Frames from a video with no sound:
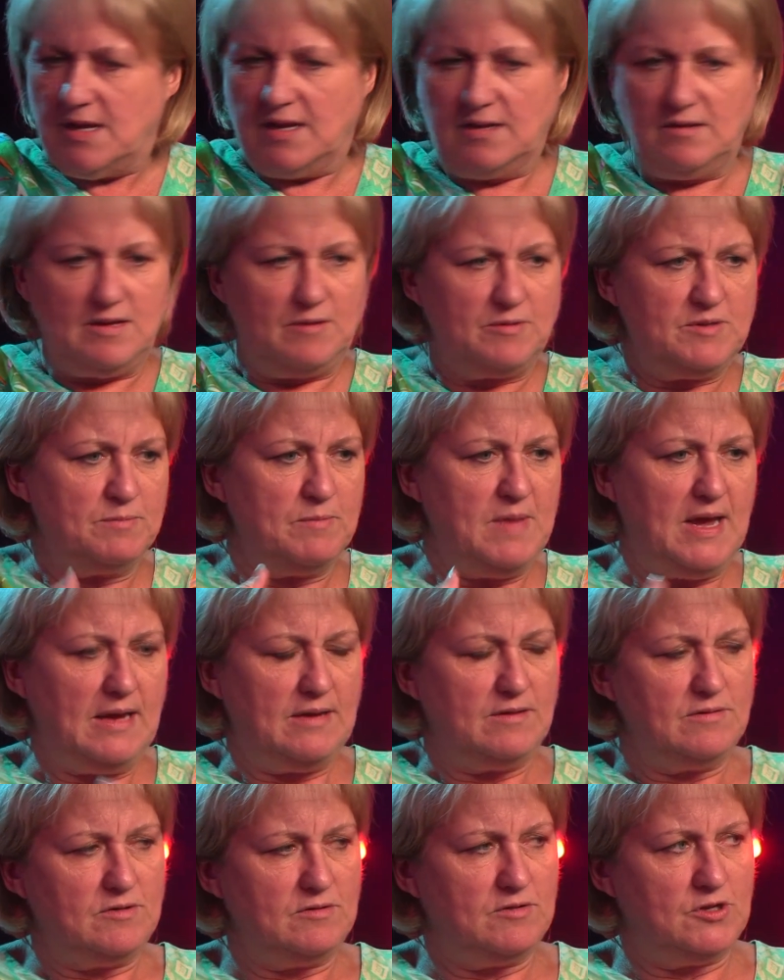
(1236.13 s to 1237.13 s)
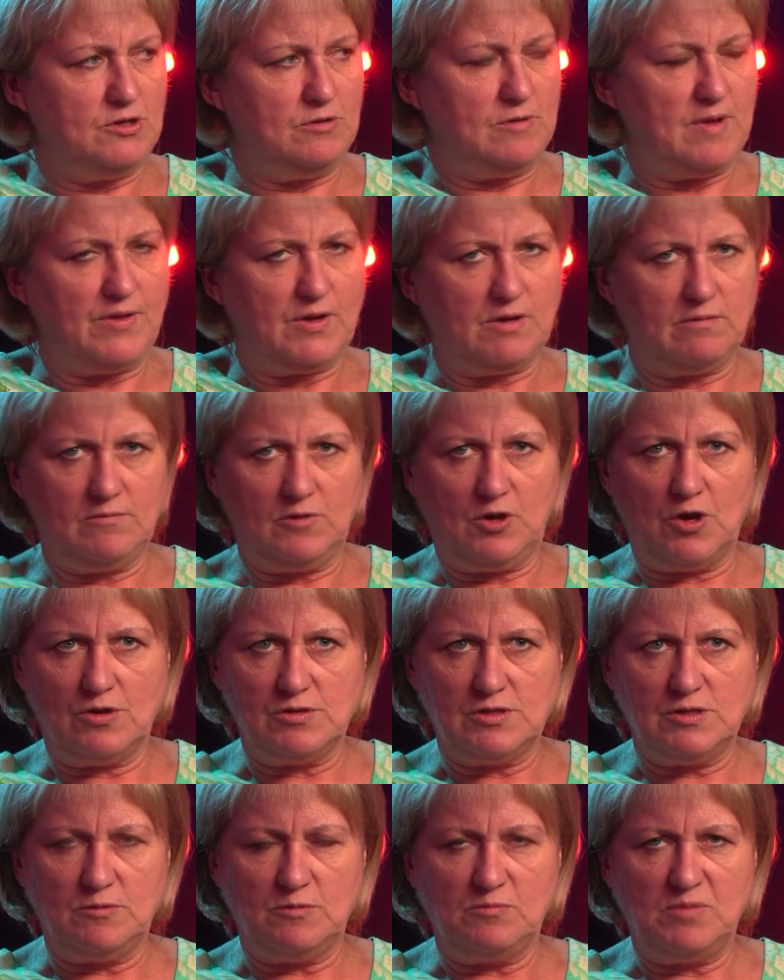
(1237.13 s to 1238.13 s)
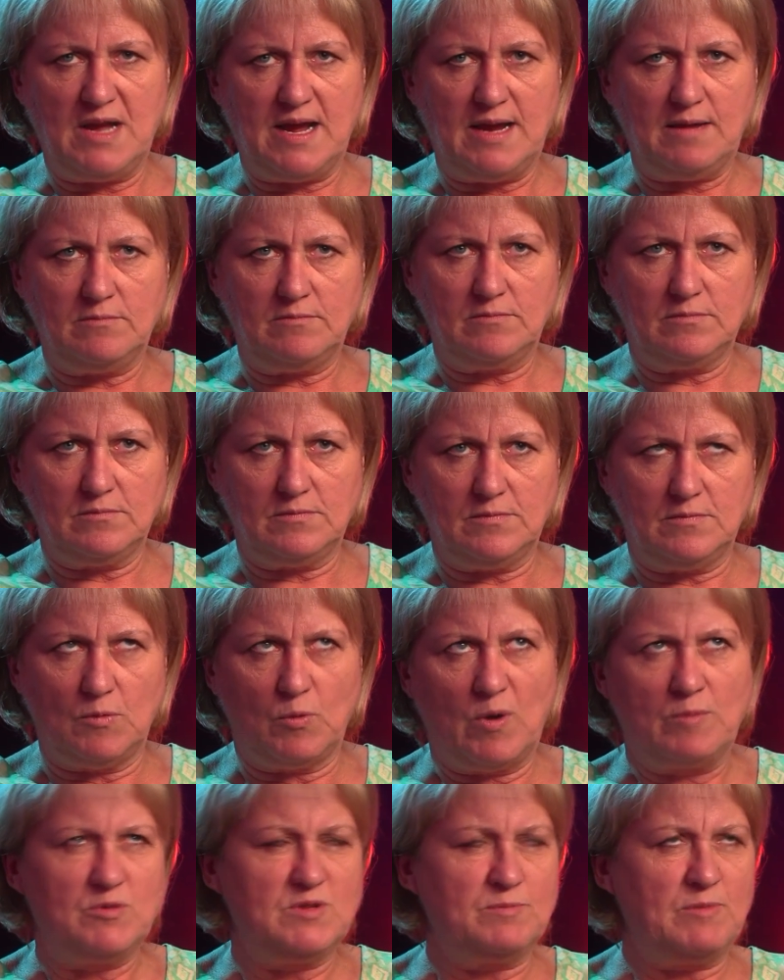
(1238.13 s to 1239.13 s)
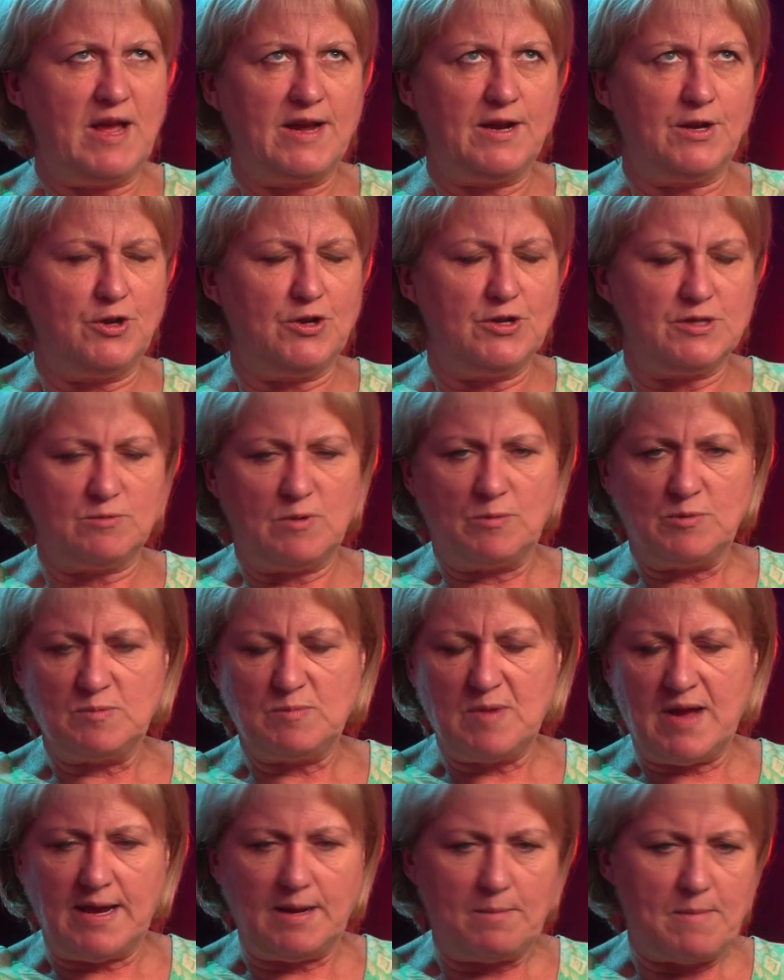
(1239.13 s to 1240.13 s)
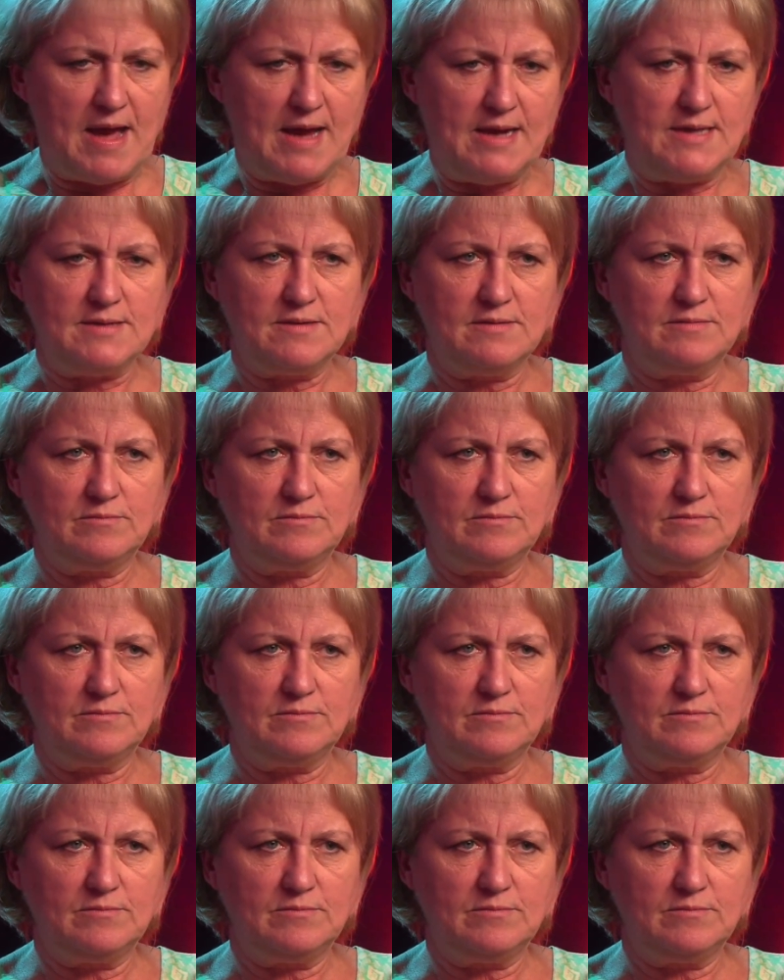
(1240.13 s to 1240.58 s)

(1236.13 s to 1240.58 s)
And there was me and 2 other girls who were playing. One was playing a nurse, one was playing a maid.